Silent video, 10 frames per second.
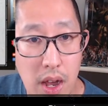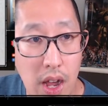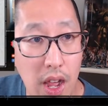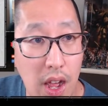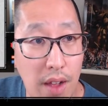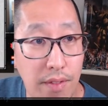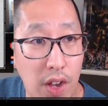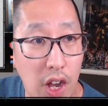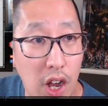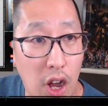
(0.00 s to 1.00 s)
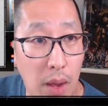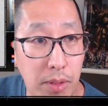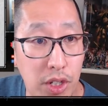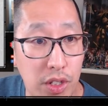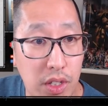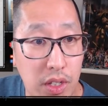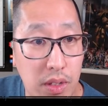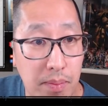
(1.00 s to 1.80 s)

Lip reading: I have options.